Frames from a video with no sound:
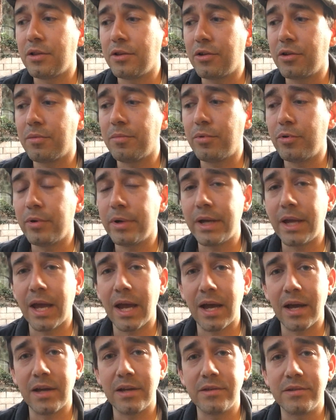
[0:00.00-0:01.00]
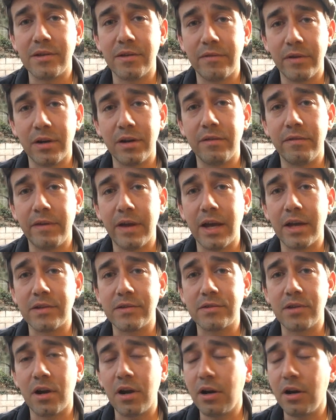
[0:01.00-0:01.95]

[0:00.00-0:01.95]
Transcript: little boy has a very fast